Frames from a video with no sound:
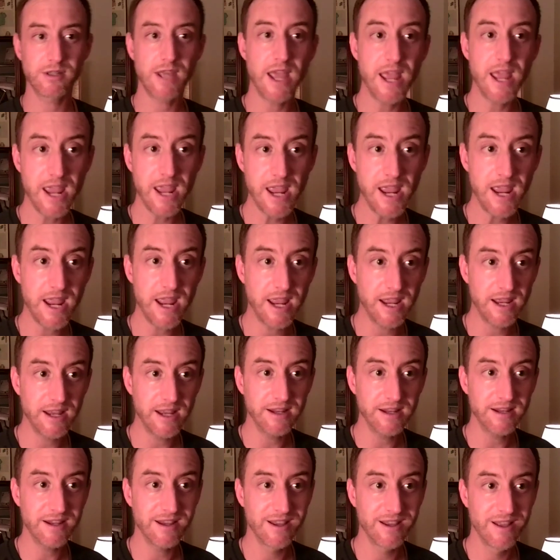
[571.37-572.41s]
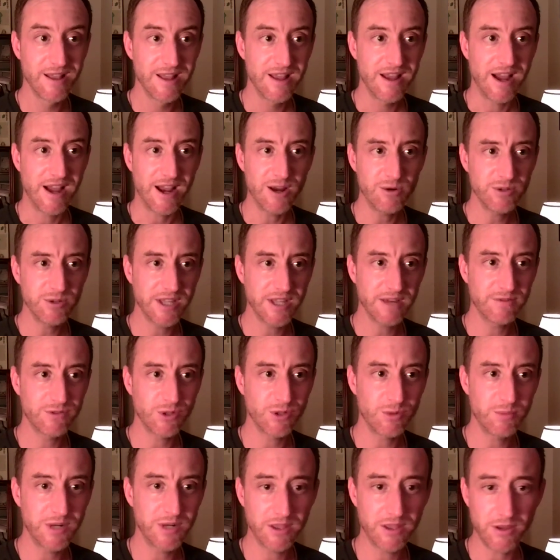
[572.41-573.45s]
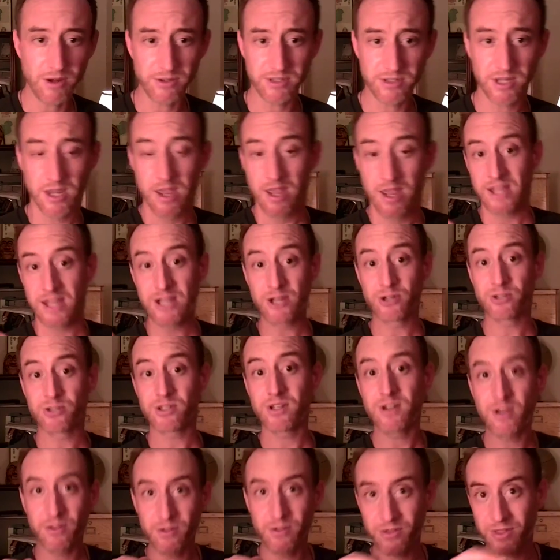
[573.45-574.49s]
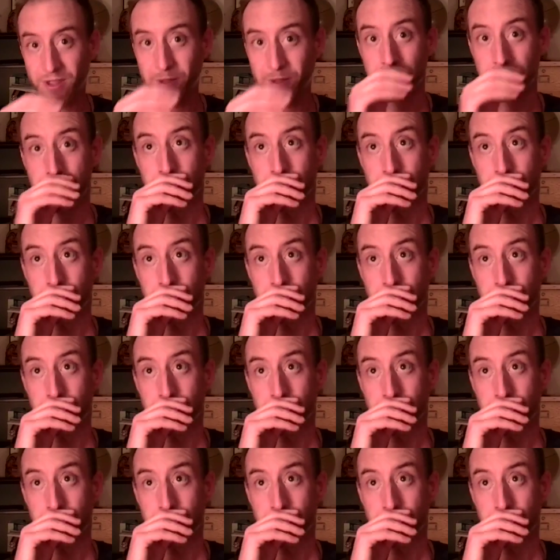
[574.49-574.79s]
and I always have so many thoughts. Here's another thing.